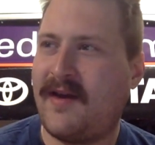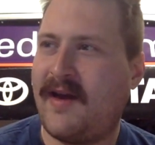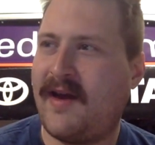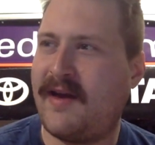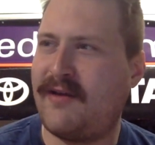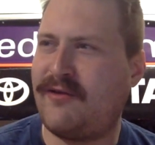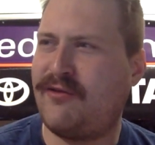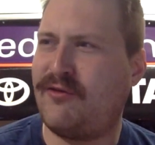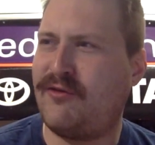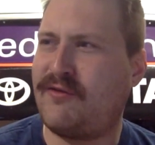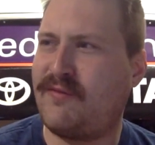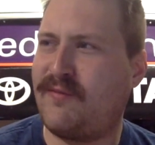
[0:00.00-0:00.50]

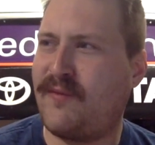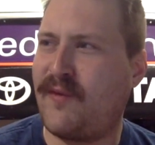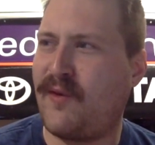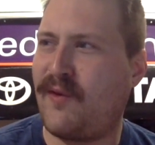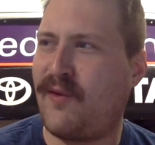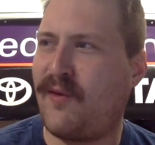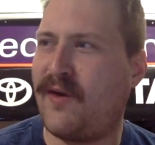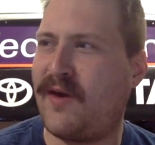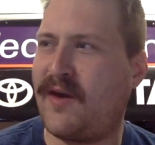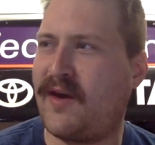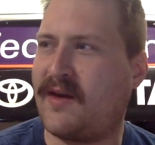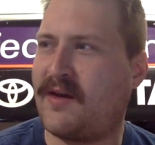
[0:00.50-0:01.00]
it just
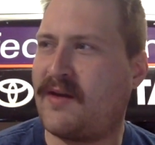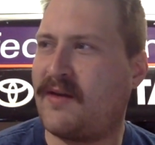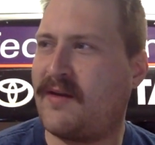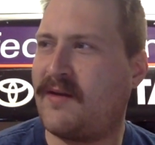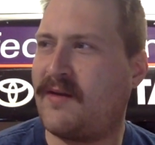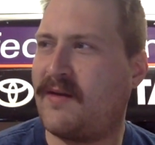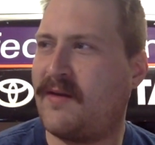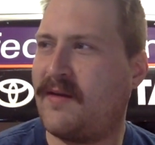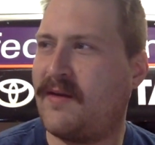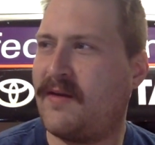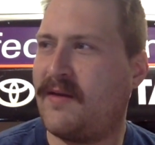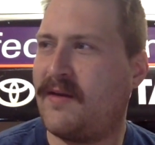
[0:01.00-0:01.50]
felt like
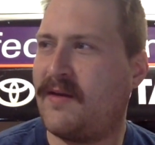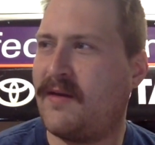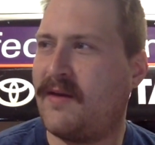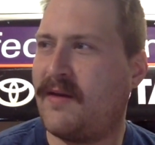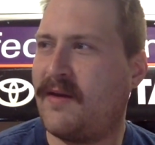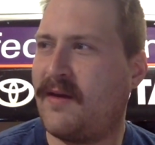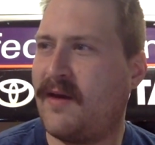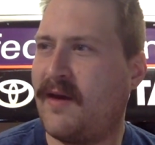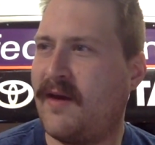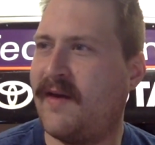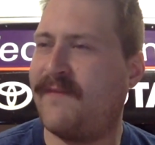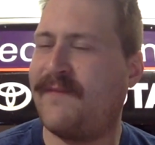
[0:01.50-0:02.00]

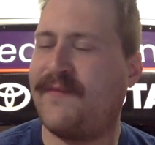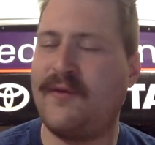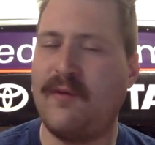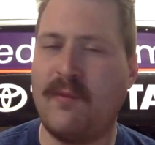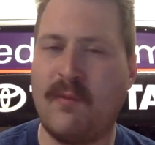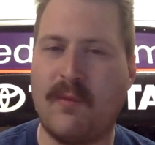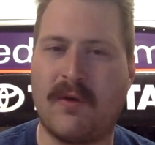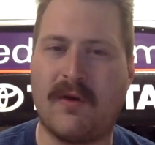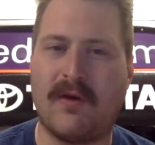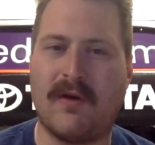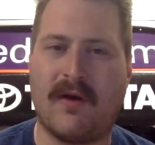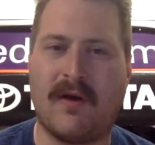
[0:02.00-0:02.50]
if
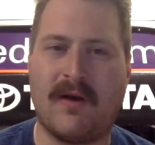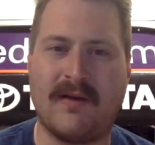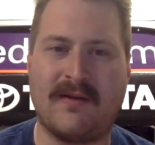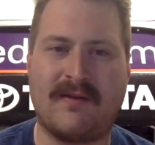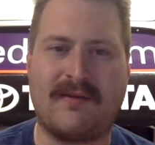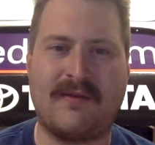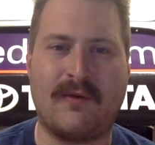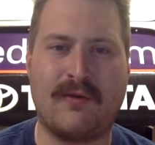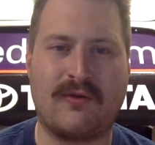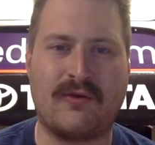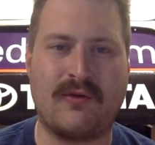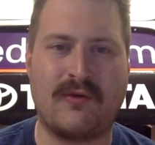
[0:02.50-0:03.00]
you weren't on
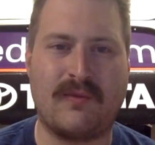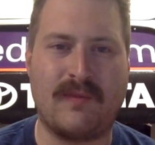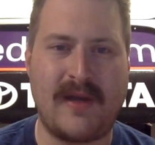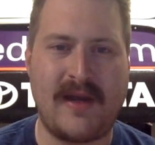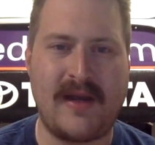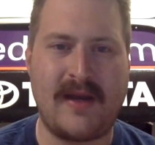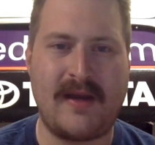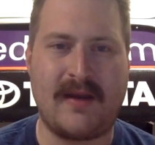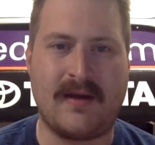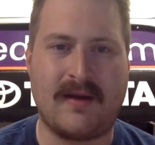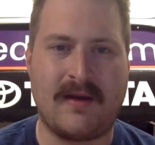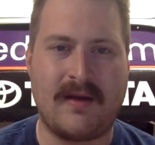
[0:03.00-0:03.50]
social
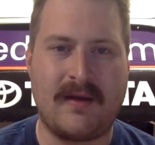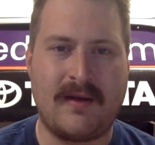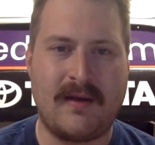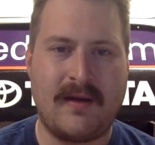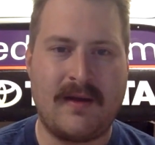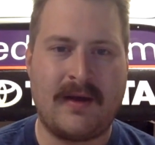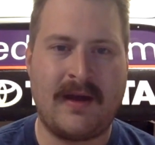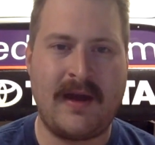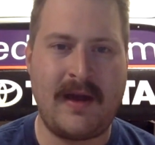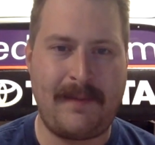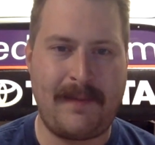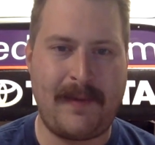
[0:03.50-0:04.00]
media
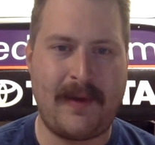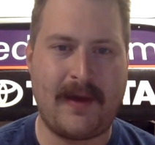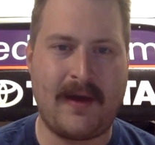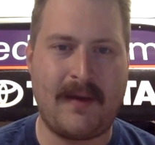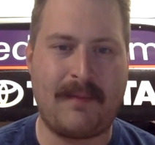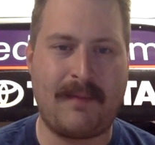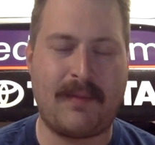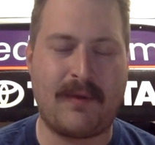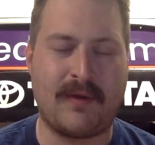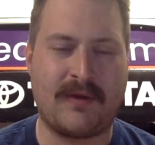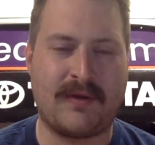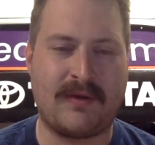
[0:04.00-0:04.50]
keeping
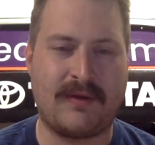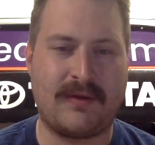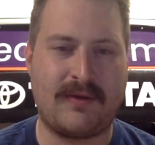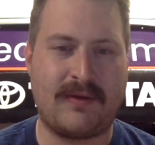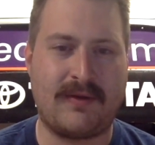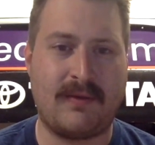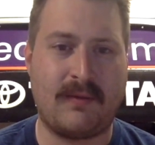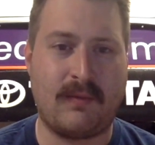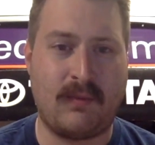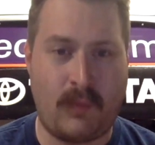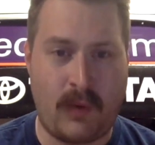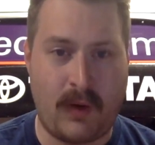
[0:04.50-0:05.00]
up with
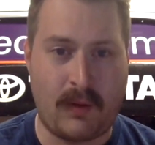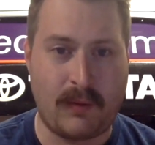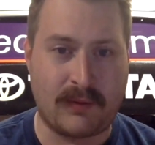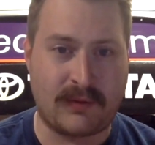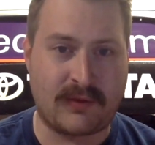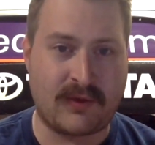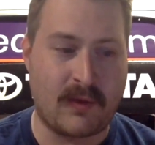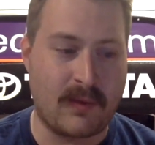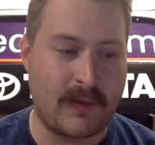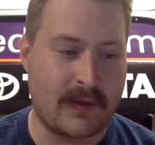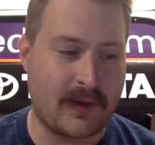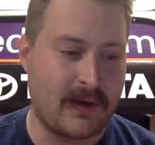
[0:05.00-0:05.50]
what was
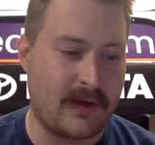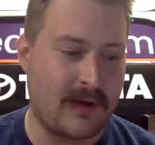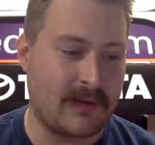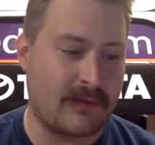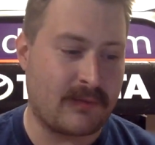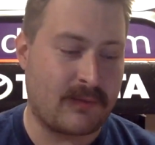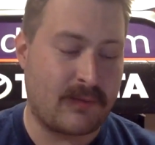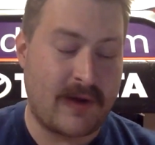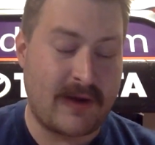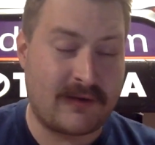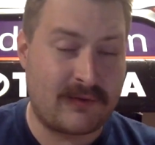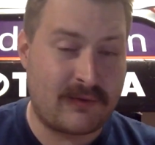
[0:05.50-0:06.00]
going
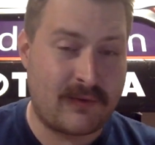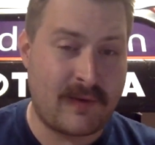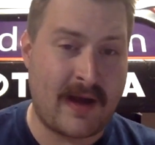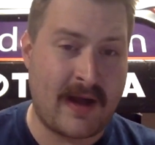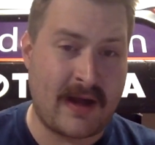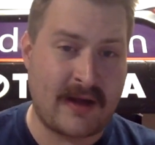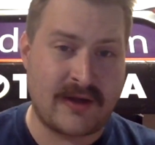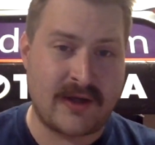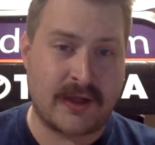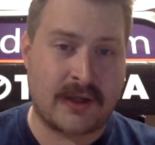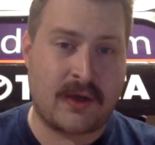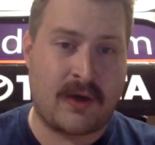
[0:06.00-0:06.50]
on, race
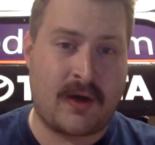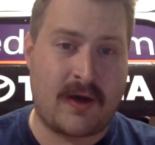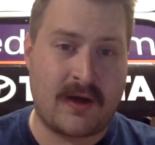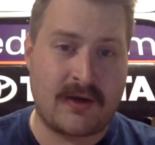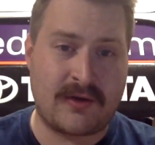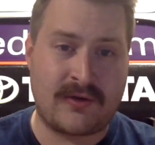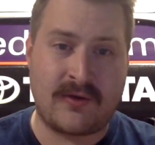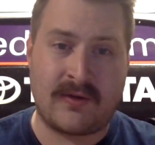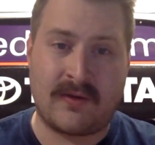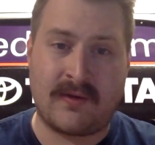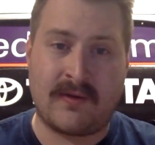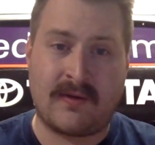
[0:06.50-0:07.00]
strategy,
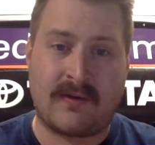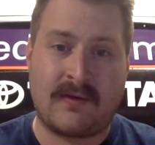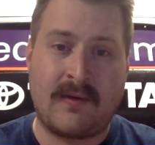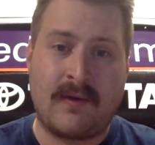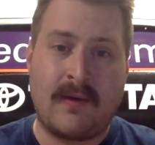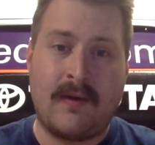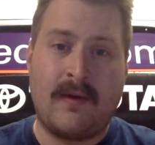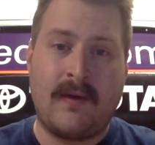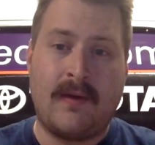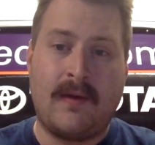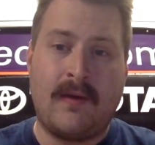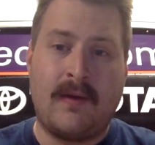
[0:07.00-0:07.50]
cautions,
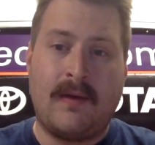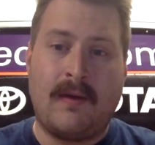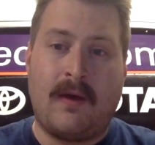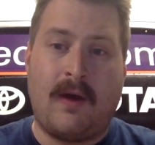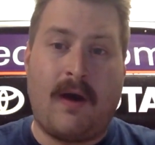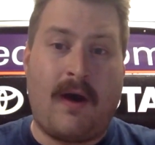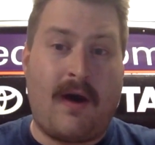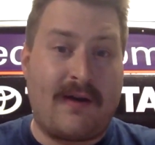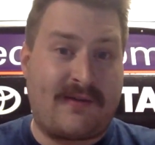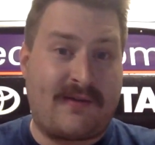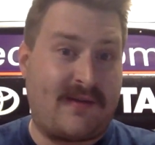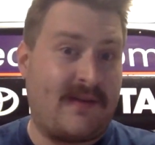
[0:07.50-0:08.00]

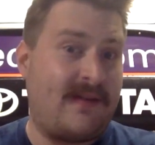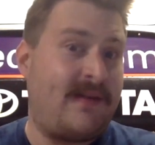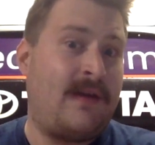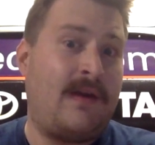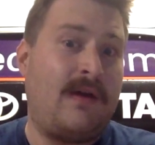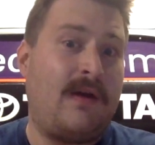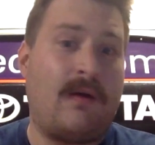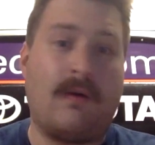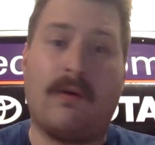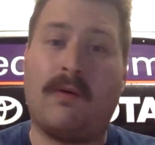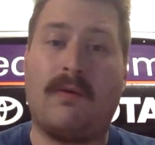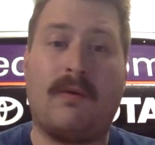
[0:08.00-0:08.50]
Austin
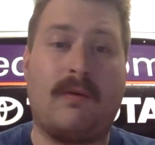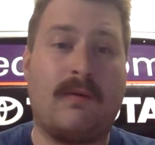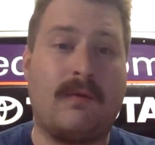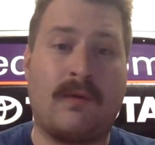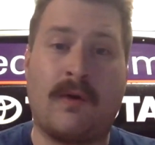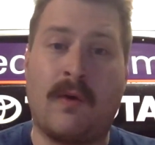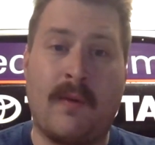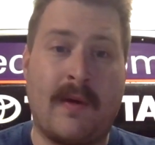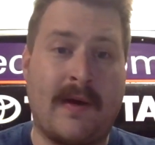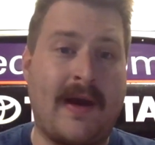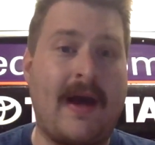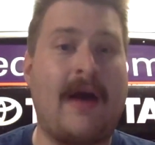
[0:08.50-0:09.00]
Hill
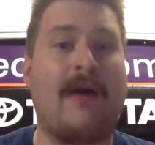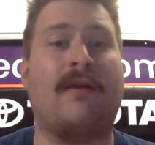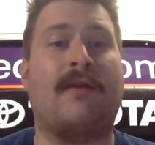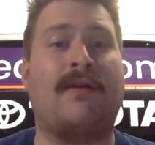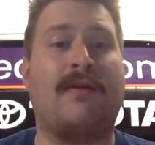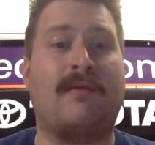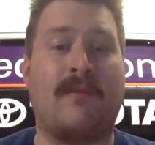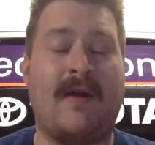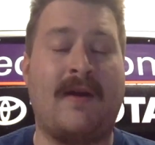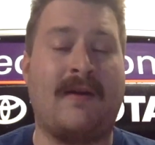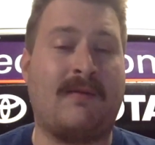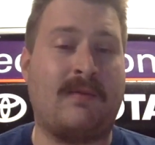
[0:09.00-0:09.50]
going out of
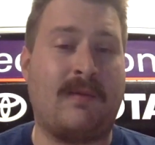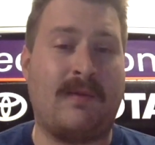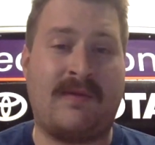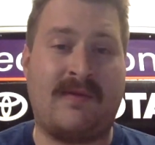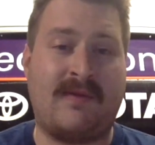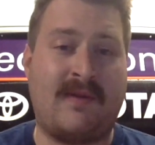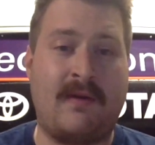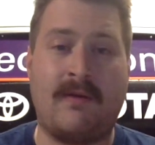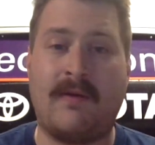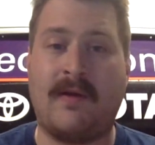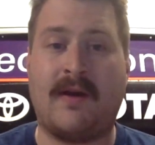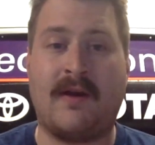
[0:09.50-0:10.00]
the race with
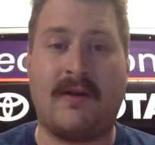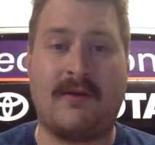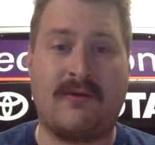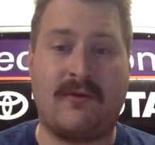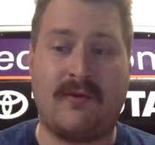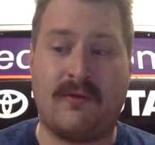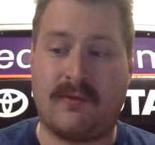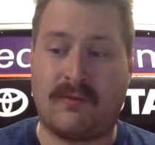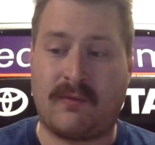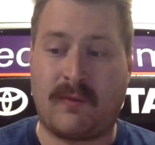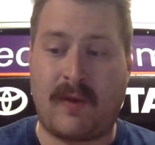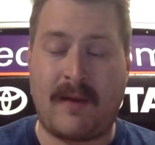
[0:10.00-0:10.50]
steering
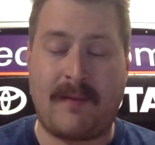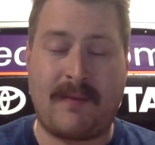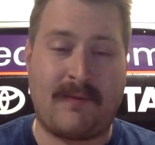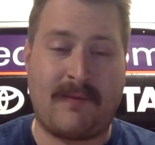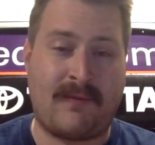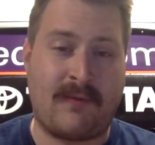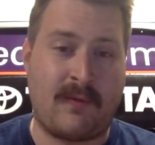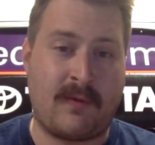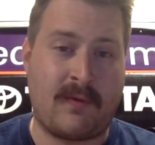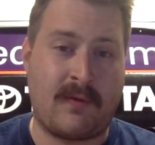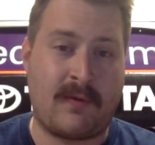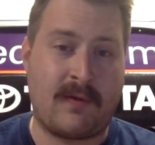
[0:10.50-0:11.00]
issues right
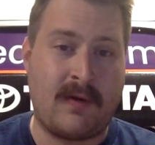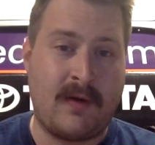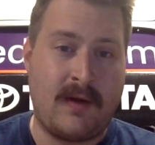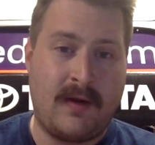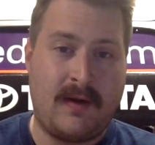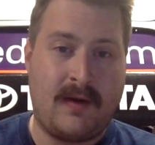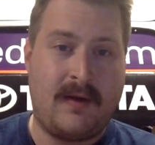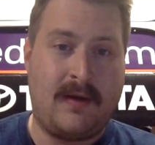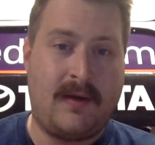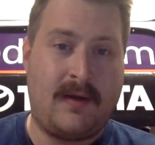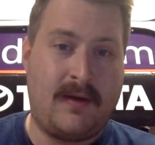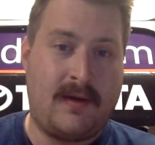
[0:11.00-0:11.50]
before
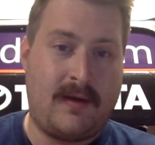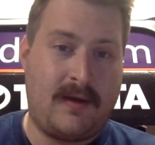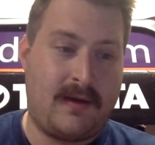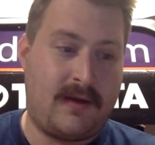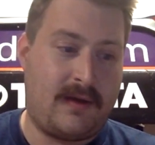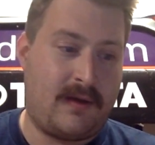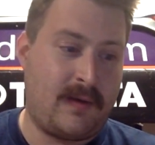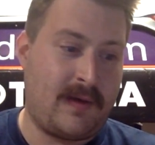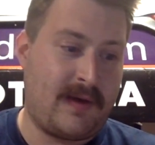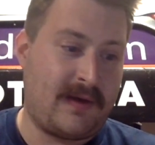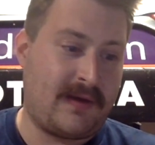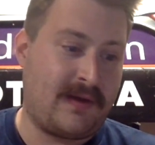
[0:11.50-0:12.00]

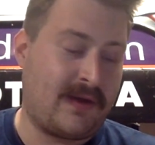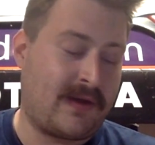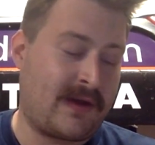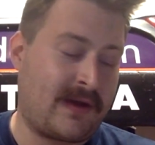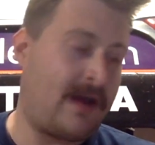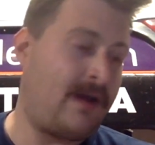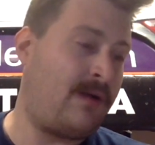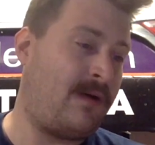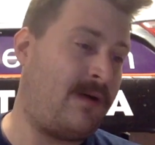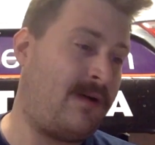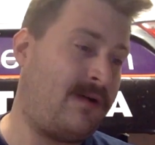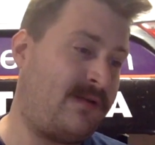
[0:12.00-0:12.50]
you had the
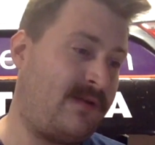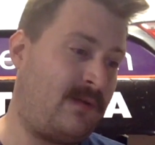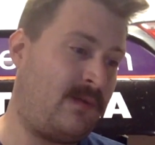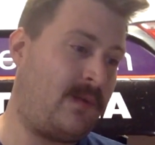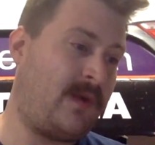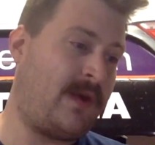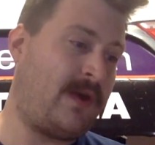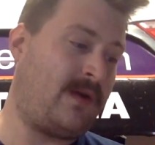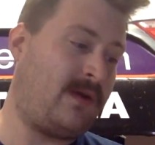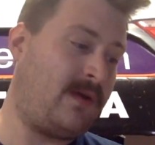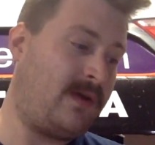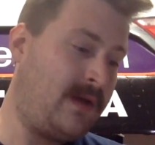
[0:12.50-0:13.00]
Kyle Larson
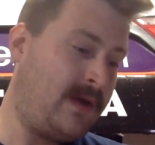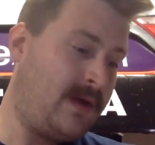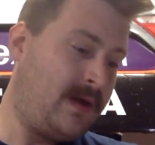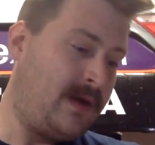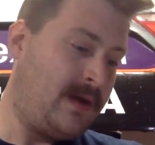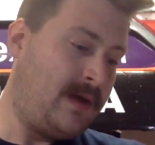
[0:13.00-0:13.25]
wheel.